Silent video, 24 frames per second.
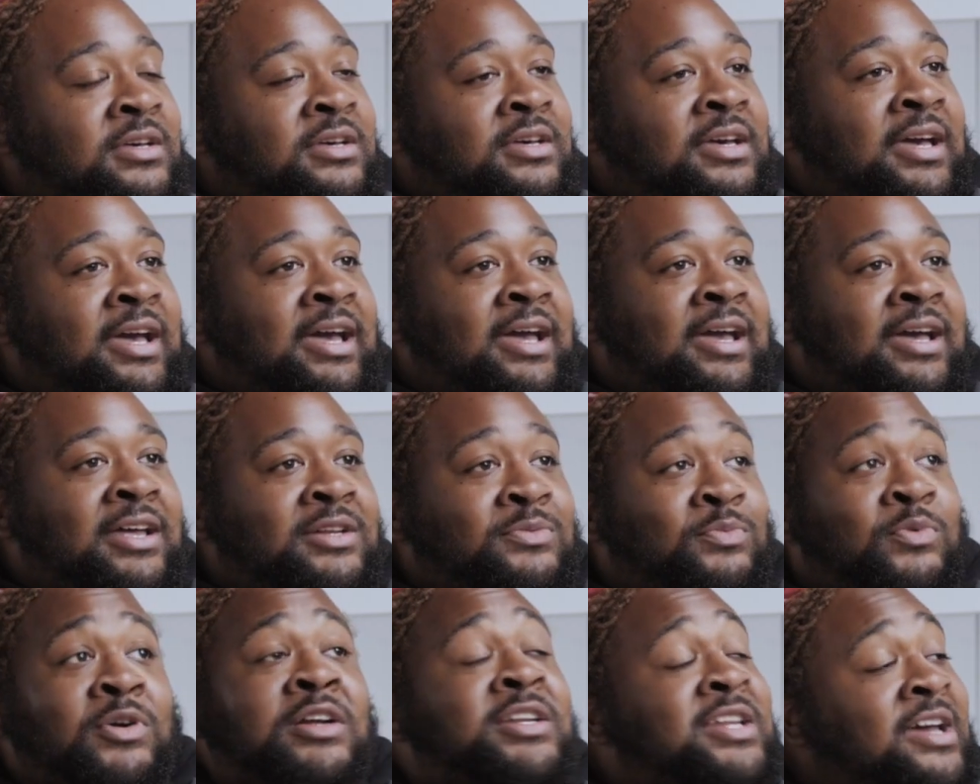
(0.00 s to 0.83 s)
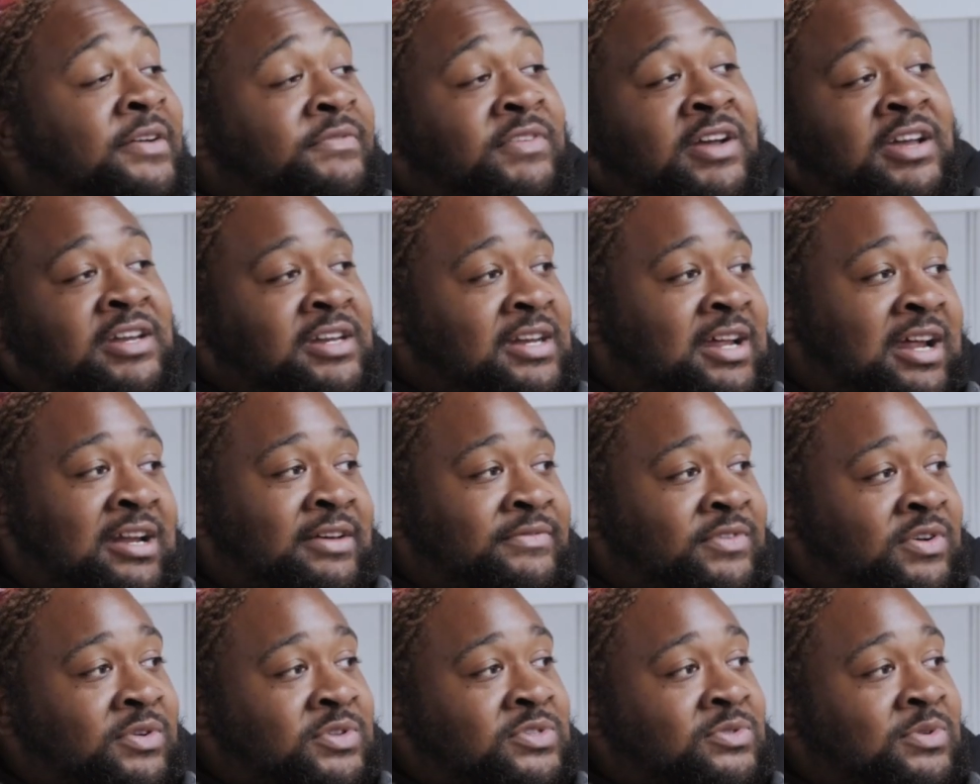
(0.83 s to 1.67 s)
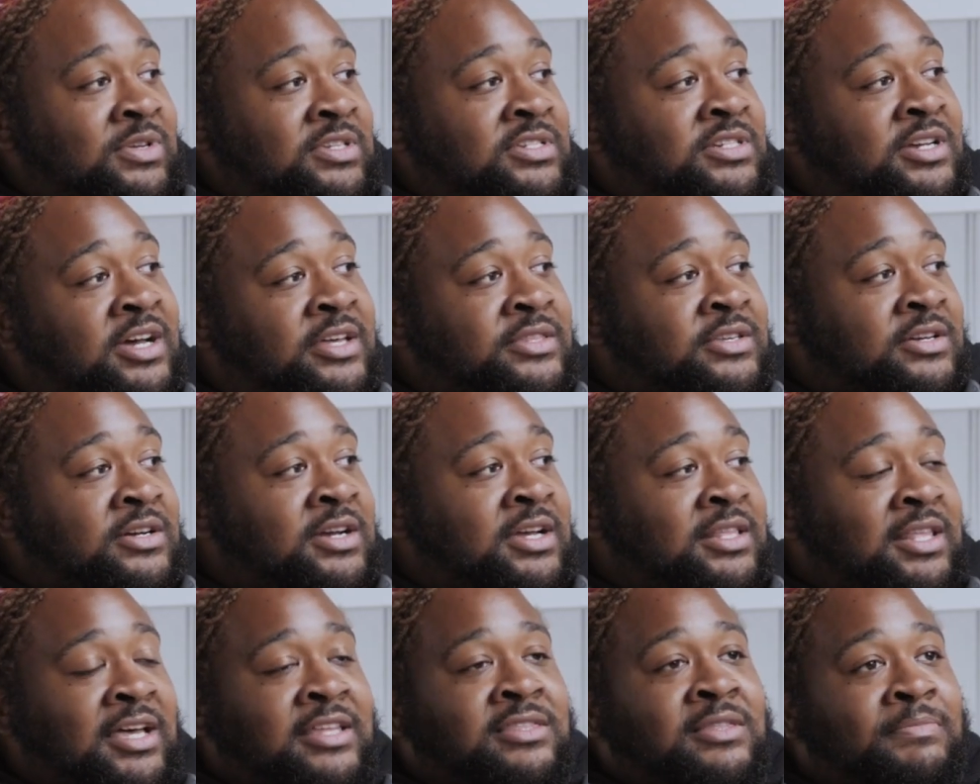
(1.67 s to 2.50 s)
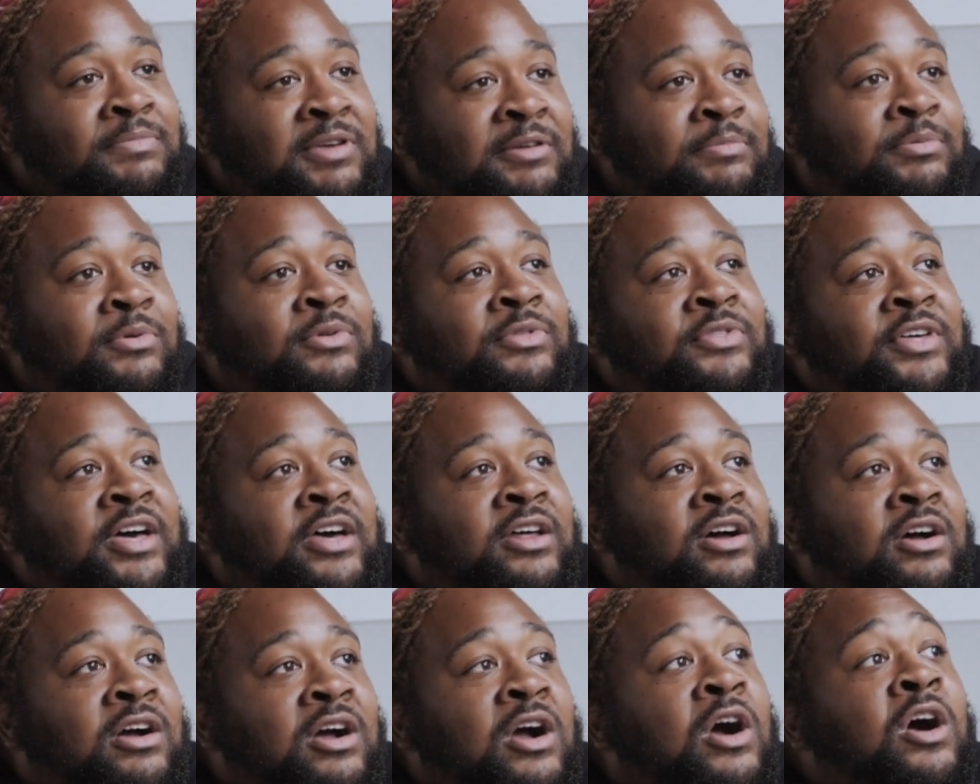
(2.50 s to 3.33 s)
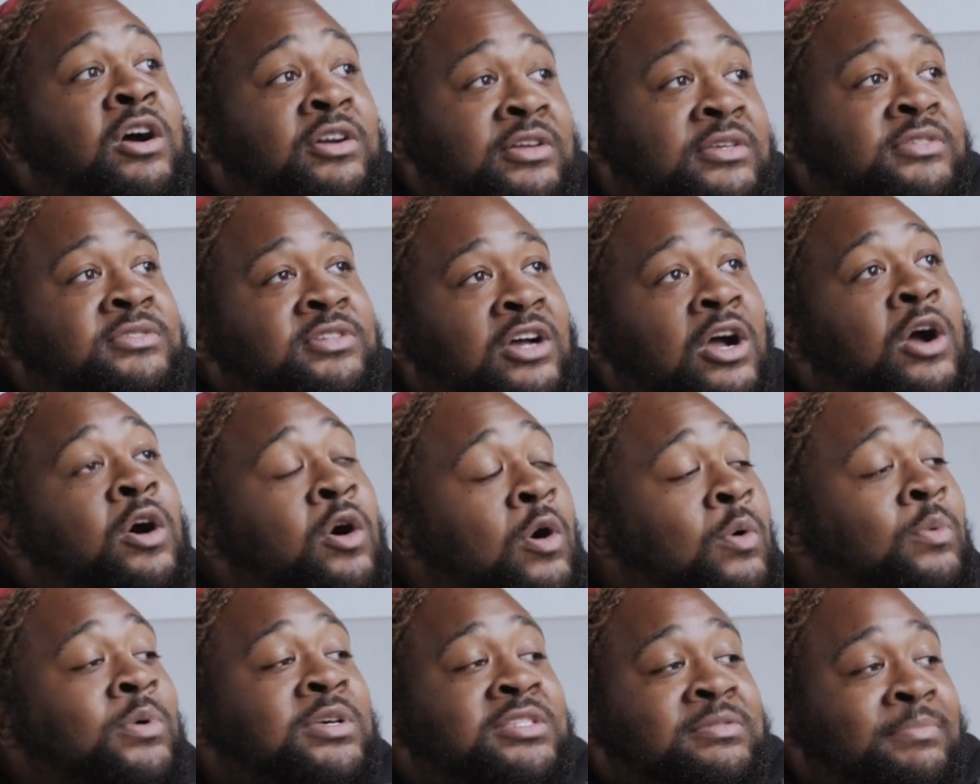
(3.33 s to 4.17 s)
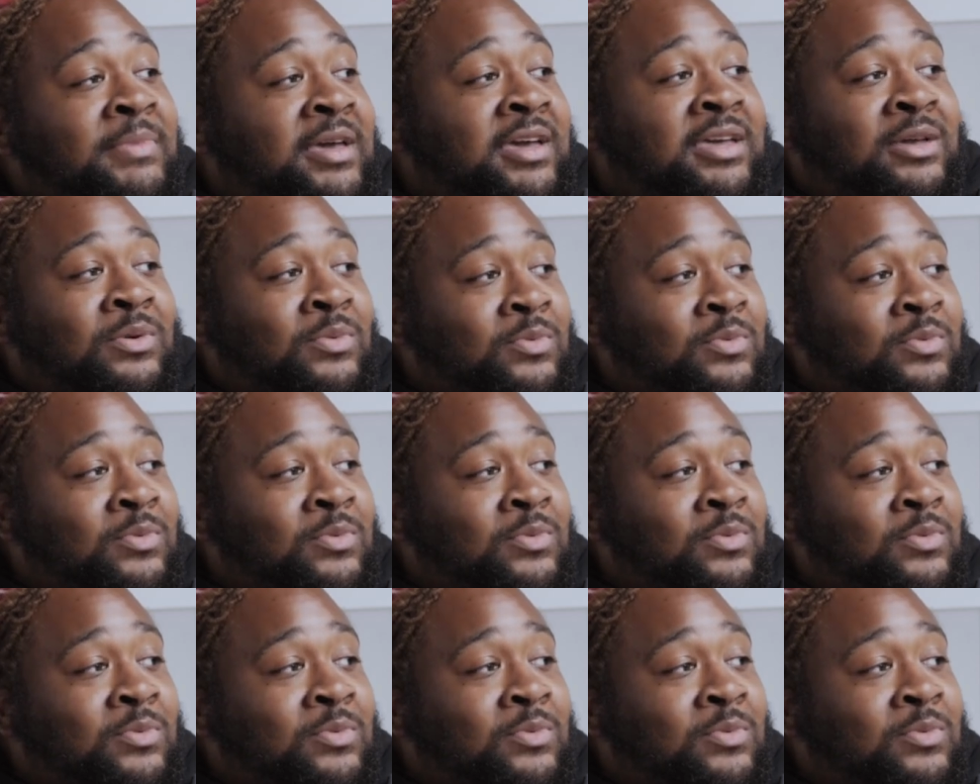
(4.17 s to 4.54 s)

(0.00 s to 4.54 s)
And we're never in and out of vogue to each other. And like the people that are artists are always making